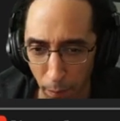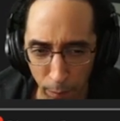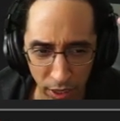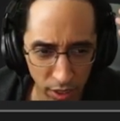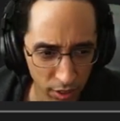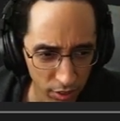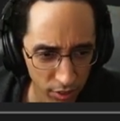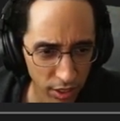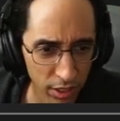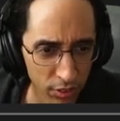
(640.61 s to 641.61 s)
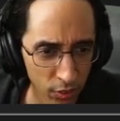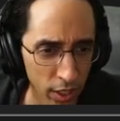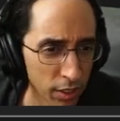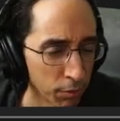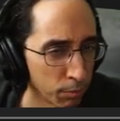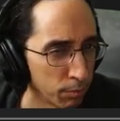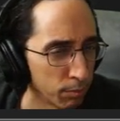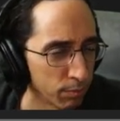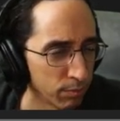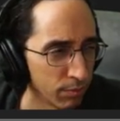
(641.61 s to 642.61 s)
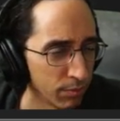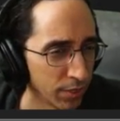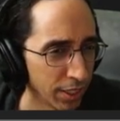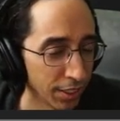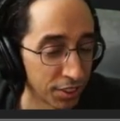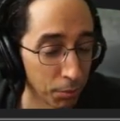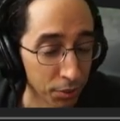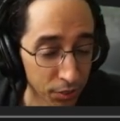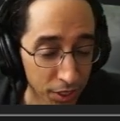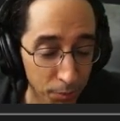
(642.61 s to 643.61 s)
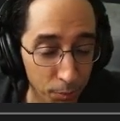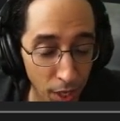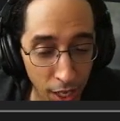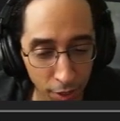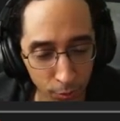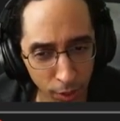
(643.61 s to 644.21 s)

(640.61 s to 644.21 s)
because it's almost like a bot